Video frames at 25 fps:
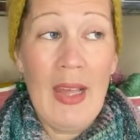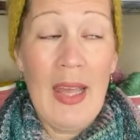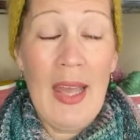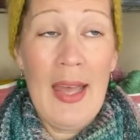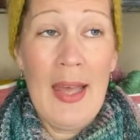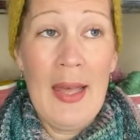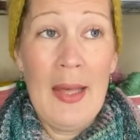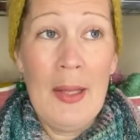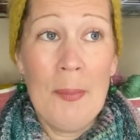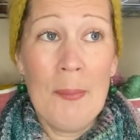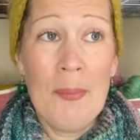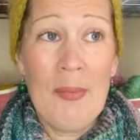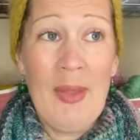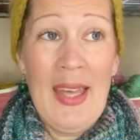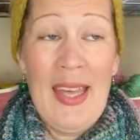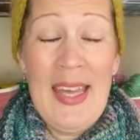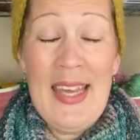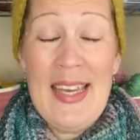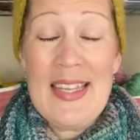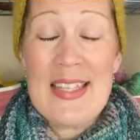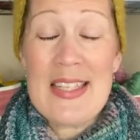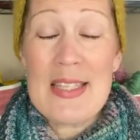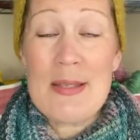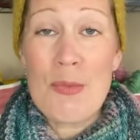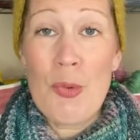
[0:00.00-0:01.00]
Um,
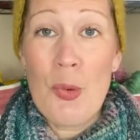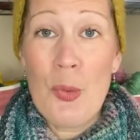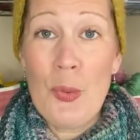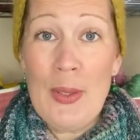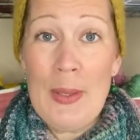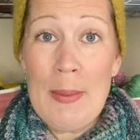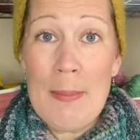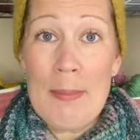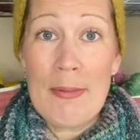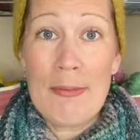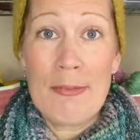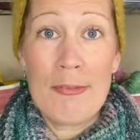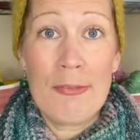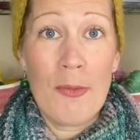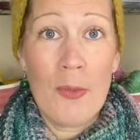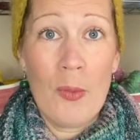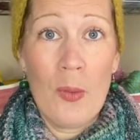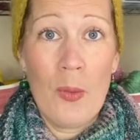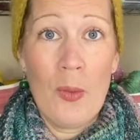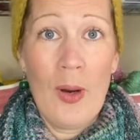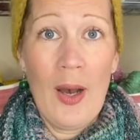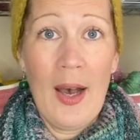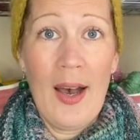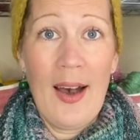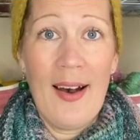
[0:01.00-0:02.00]
it's the morning
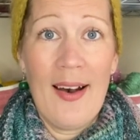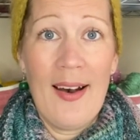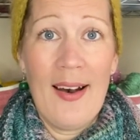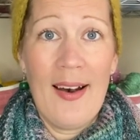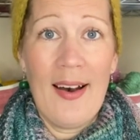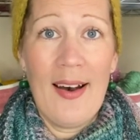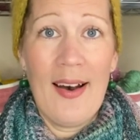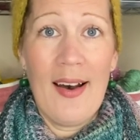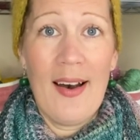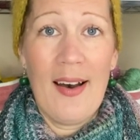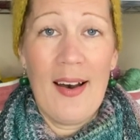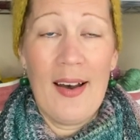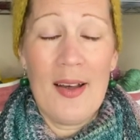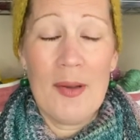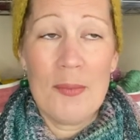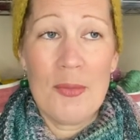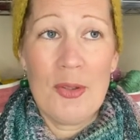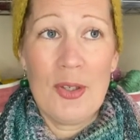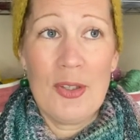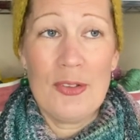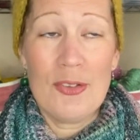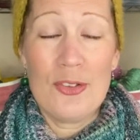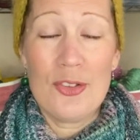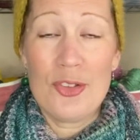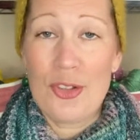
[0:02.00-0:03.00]
before I'm
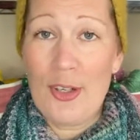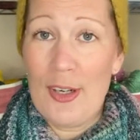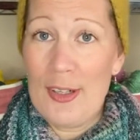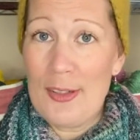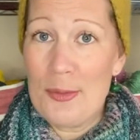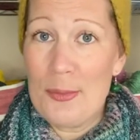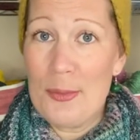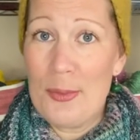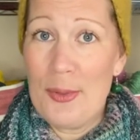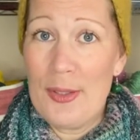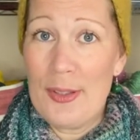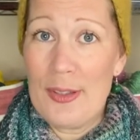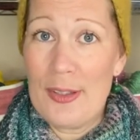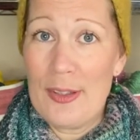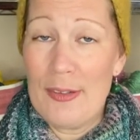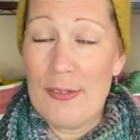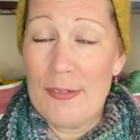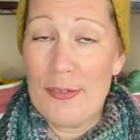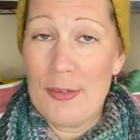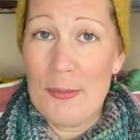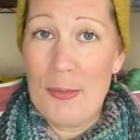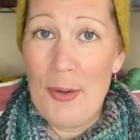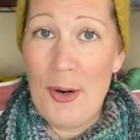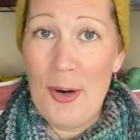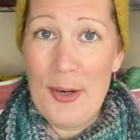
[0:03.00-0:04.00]
going to try to work
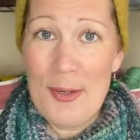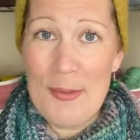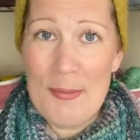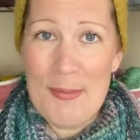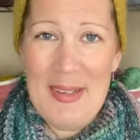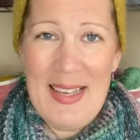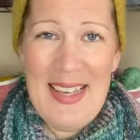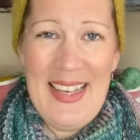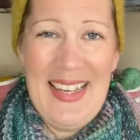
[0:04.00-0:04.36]
from home.